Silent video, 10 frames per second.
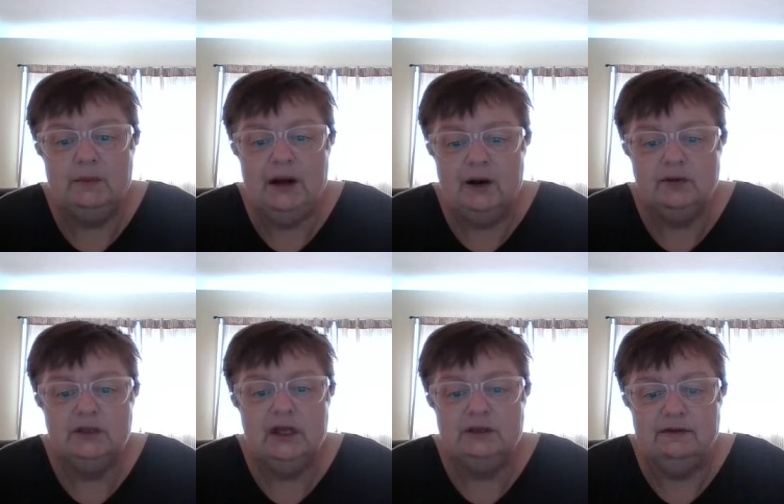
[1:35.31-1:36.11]
about
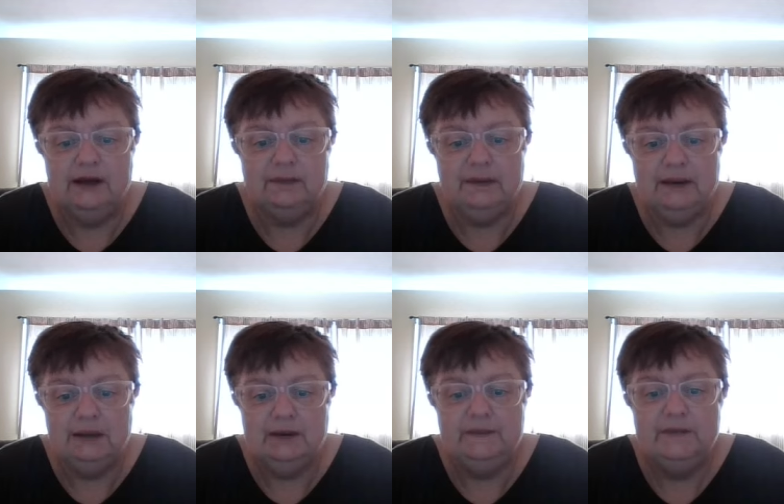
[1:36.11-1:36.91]
a developing
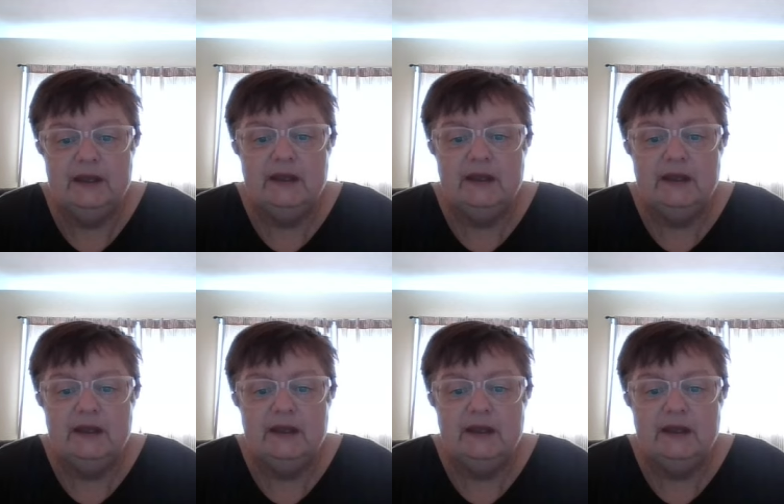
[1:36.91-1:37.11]
baby?